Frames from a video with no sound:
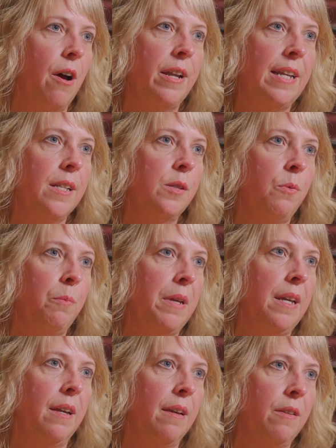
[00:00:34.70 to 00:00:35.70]
audience will
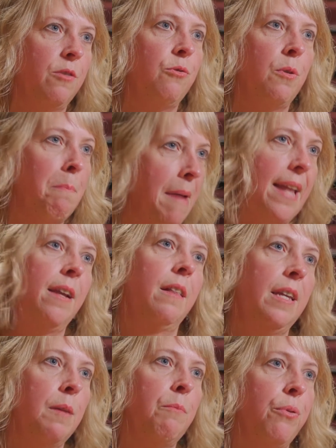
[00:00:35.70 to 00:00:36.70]
be
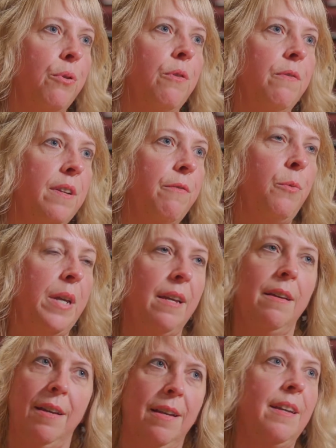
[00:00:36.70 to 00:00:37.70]
dramatically improved if
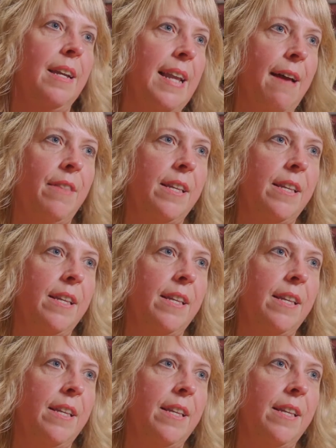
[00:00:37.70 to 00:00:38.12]
we can have